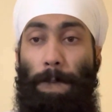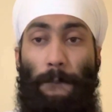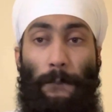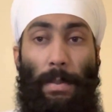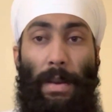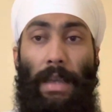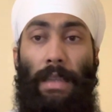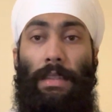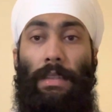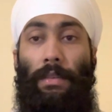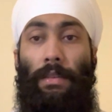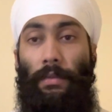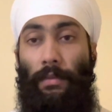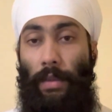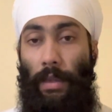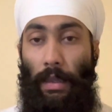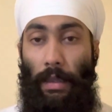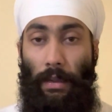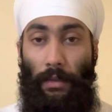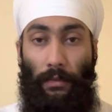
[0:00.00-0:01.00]
best
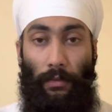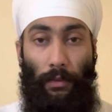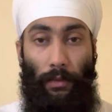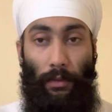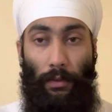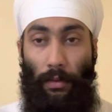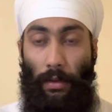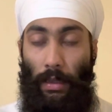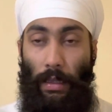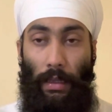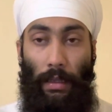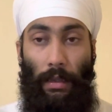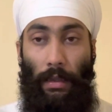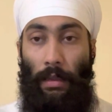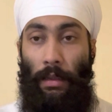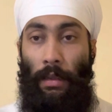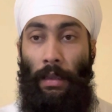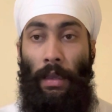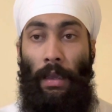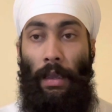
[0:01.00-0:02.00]
way for
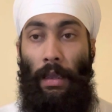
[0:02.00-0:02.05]
the